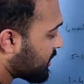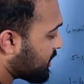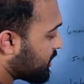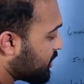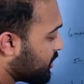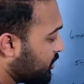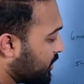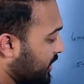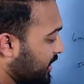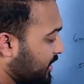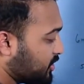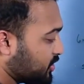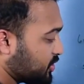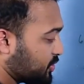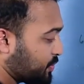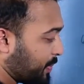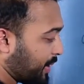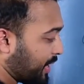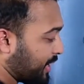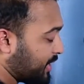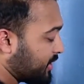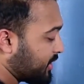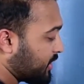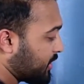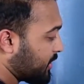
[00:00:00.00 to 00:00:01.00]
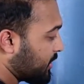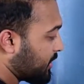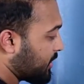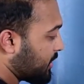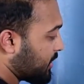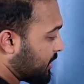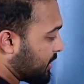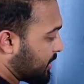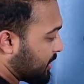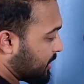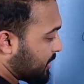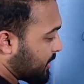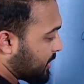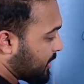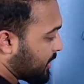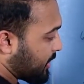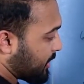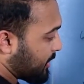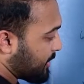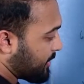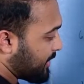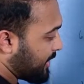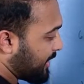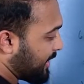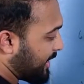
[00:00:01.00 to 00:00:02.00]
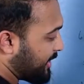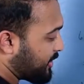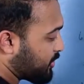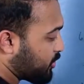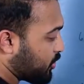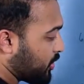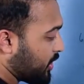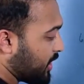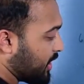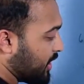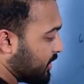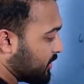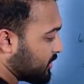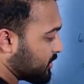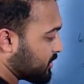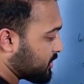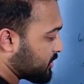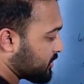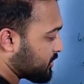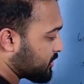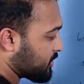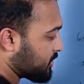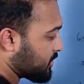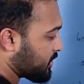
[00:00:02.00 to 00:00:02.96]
you need to spend nearly 2 years,